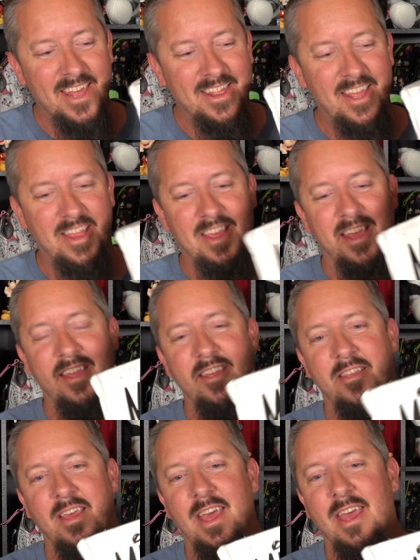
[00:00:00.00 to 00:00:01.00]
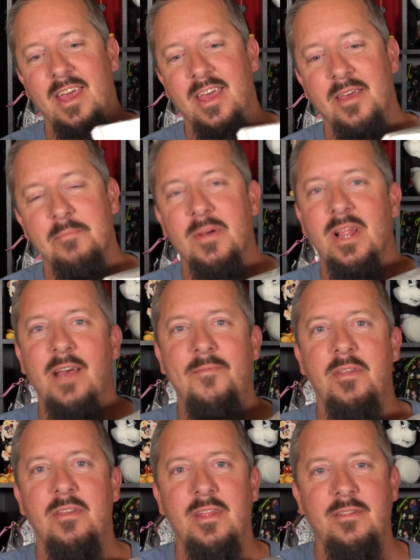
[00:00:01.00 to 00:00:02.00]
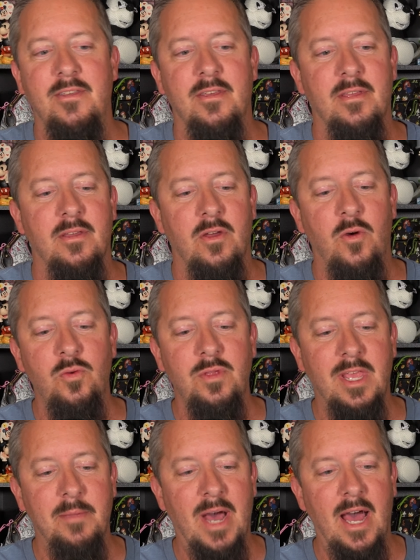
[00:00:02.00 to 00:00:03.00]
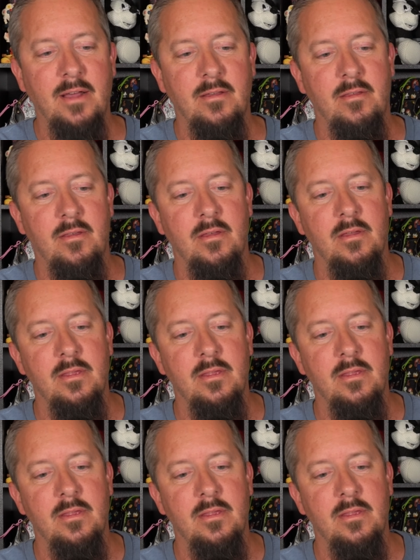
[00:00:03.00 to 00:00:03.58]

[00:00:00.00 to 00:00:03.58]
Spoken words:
This is a Maleficent only box.